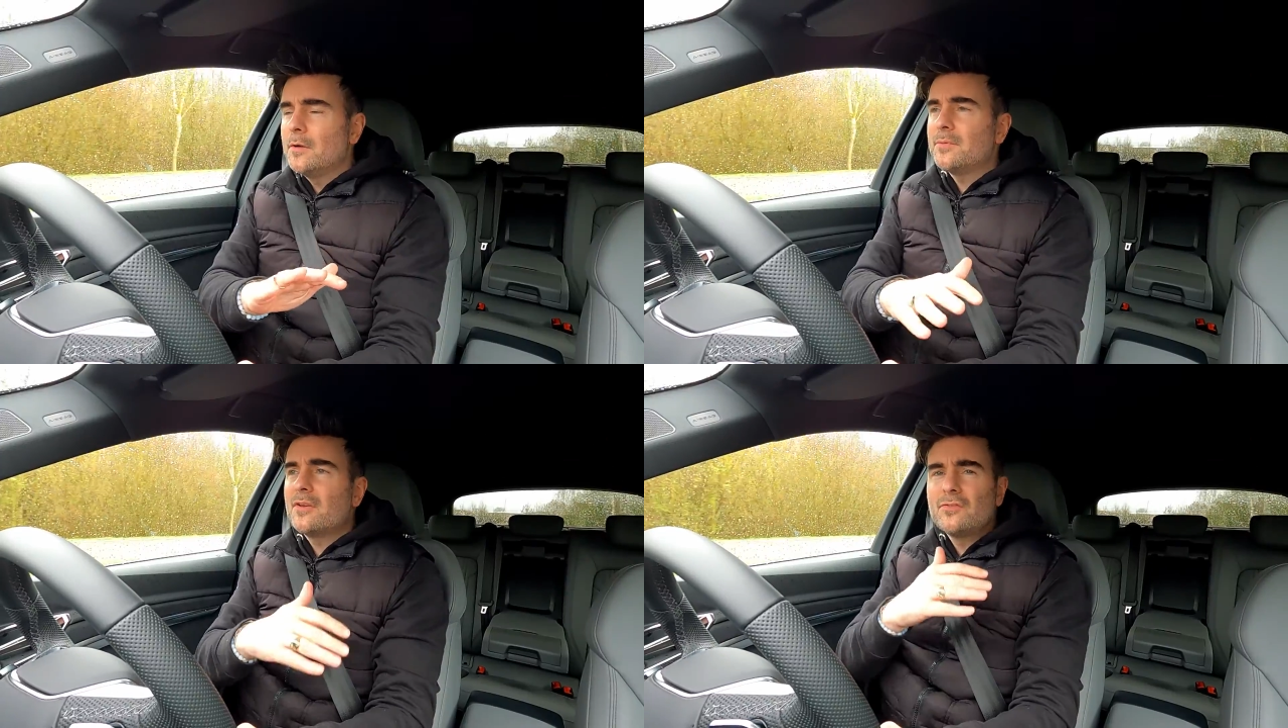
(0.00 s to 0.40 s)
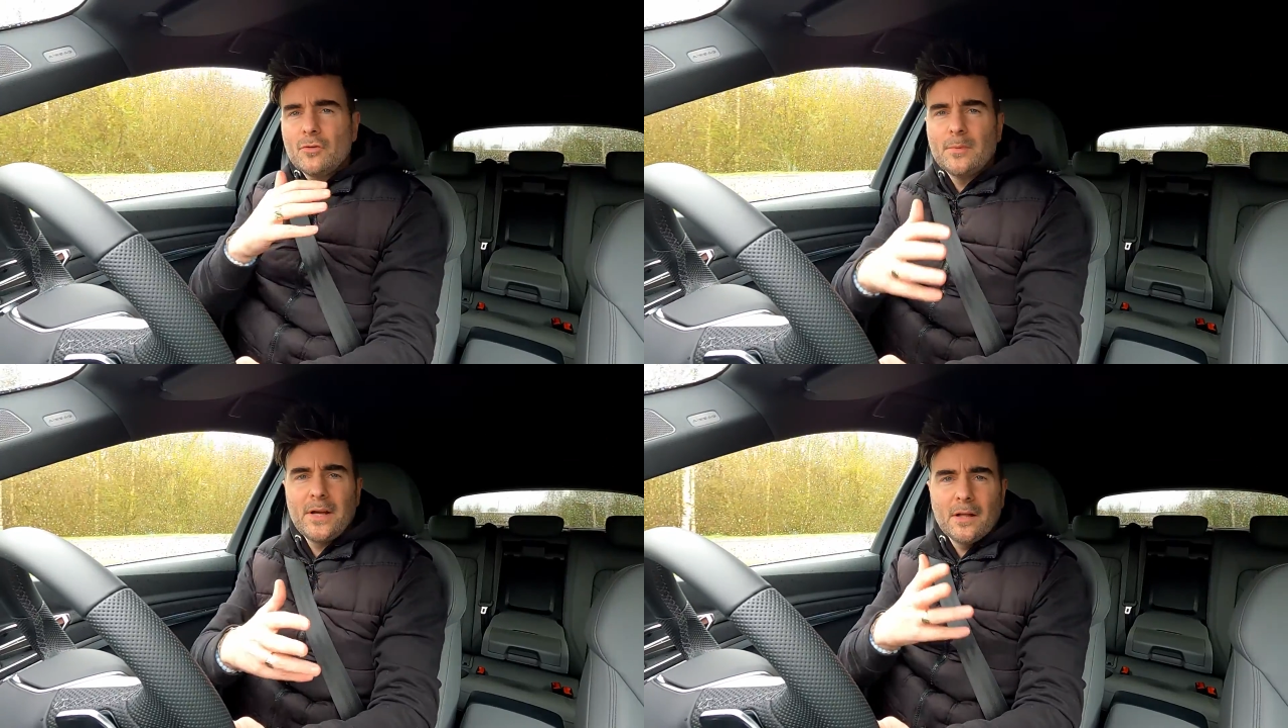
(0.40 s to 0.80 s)
on because
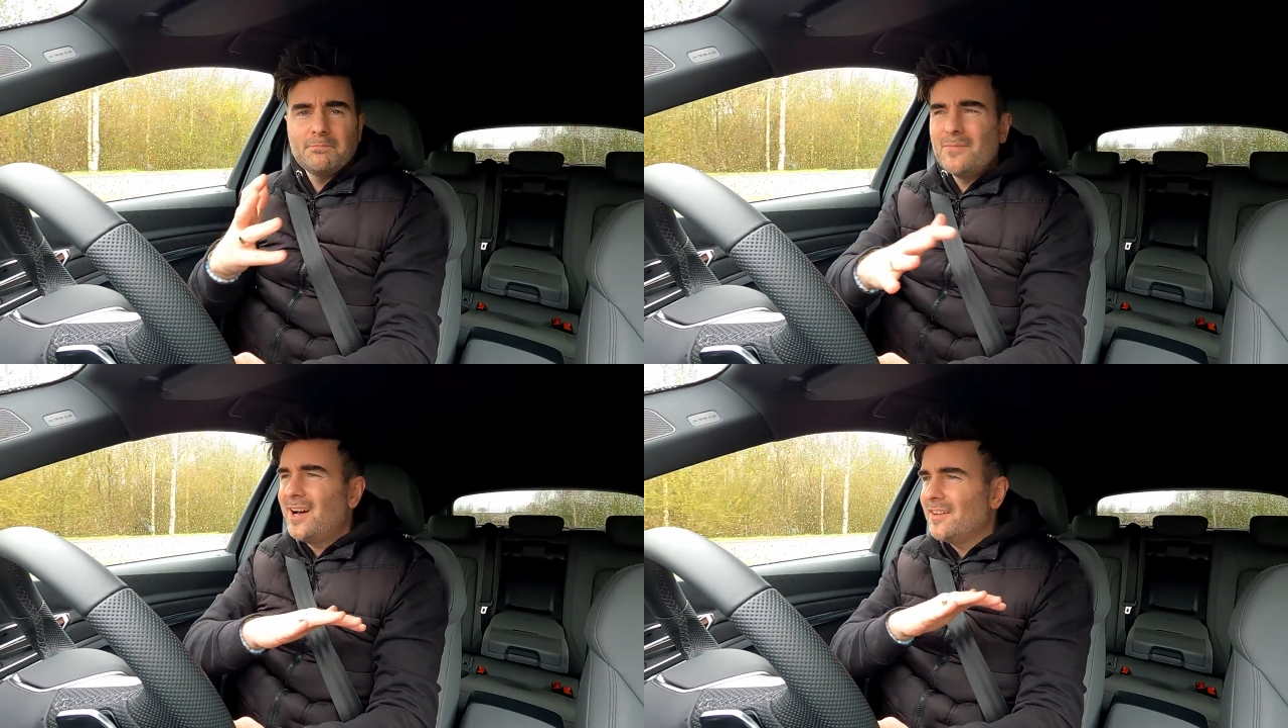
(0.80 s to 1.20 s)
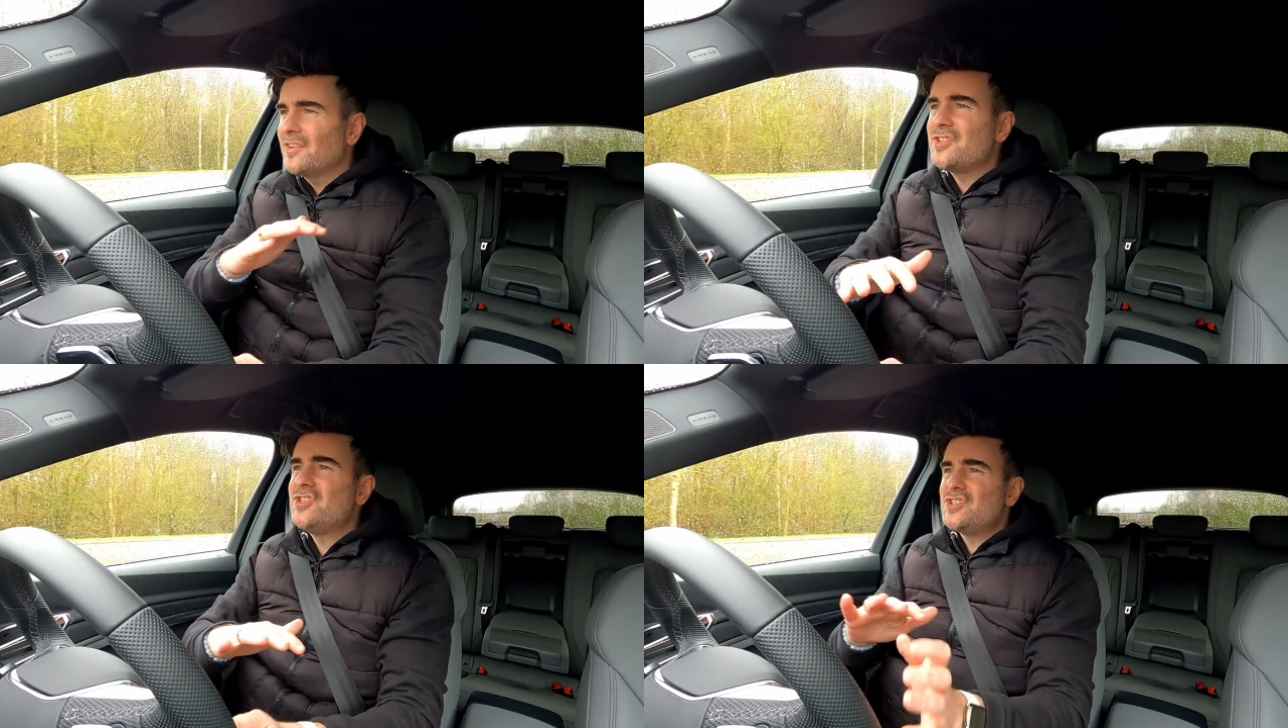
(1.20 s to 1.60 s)
normally I
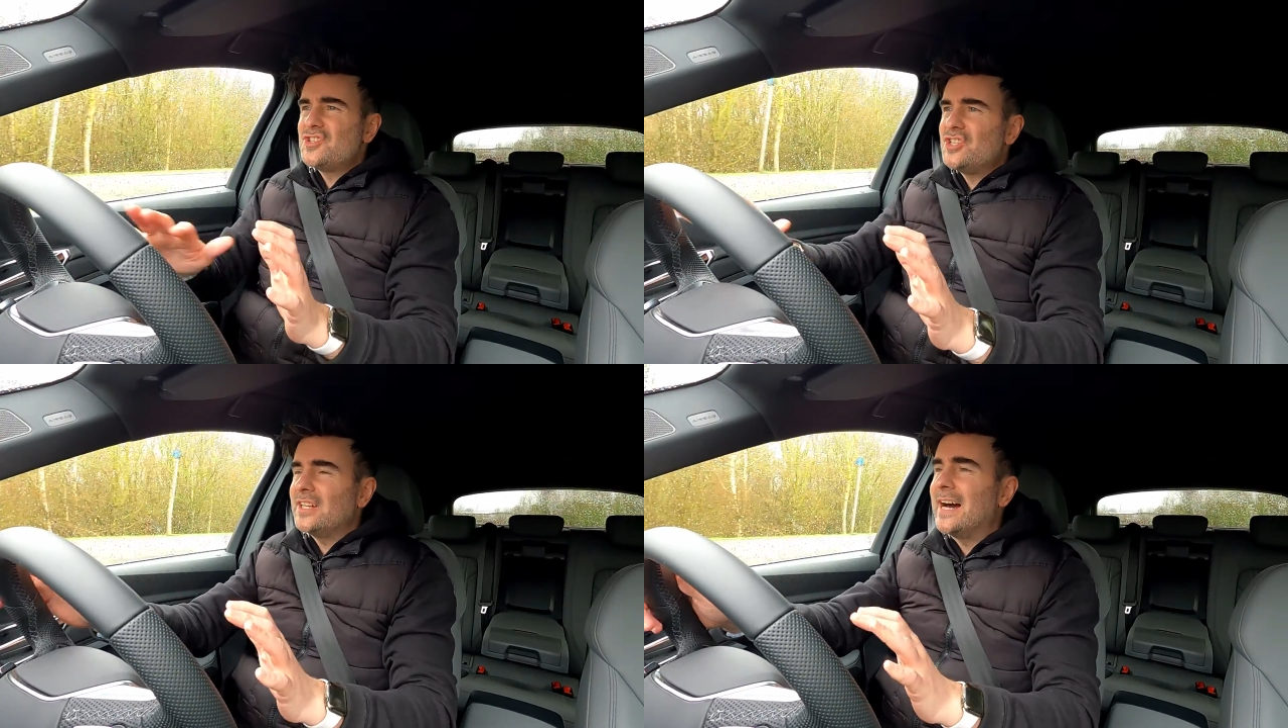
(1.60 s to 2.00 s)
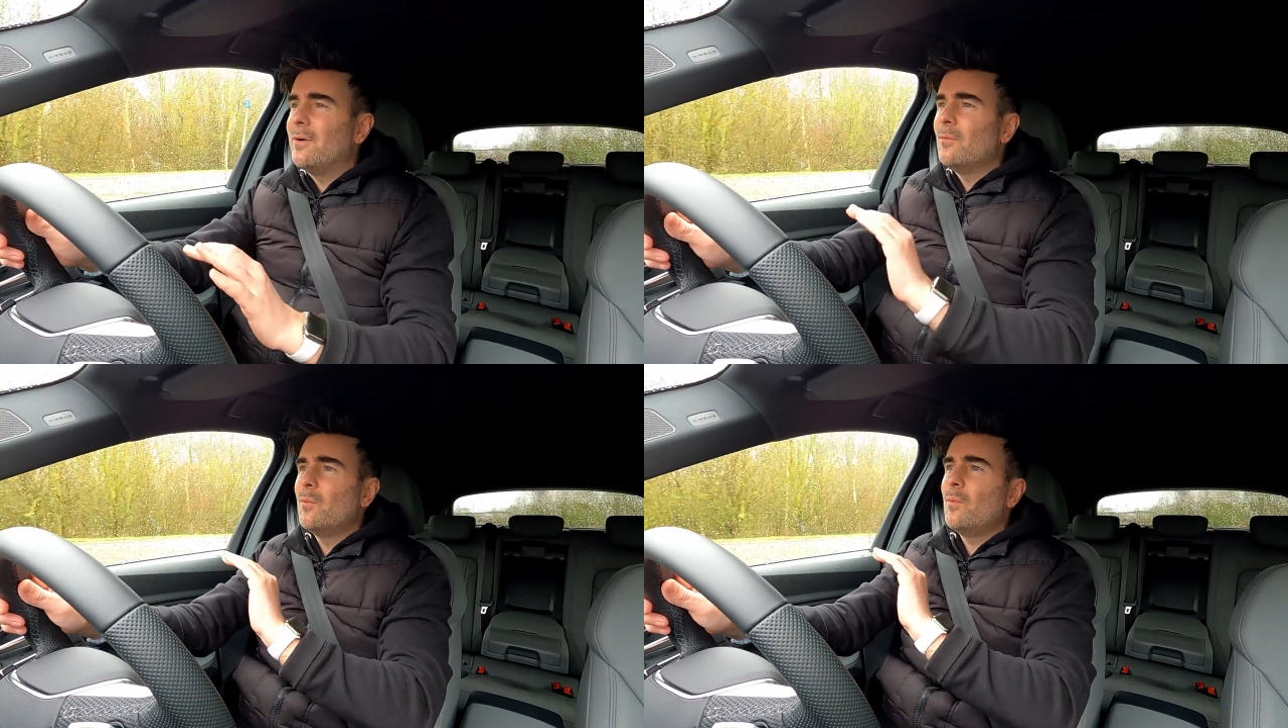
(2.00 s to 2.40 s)
like to just chill
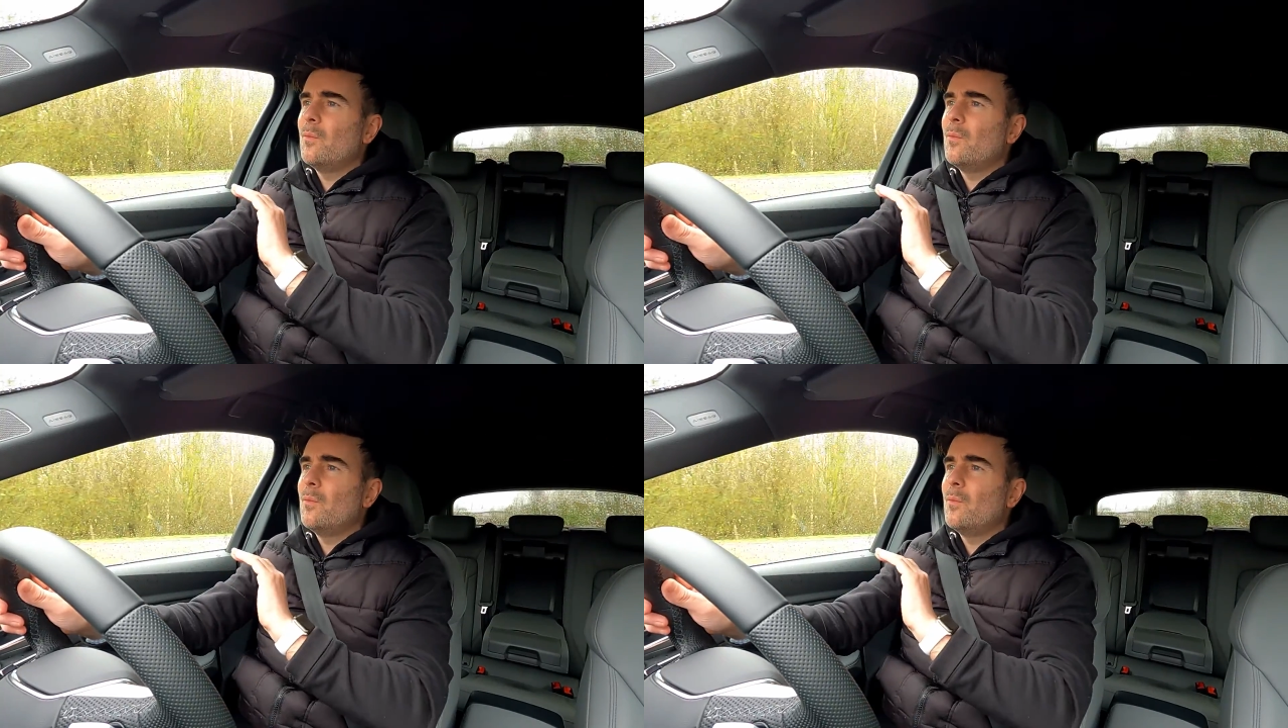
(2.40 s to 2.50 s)
out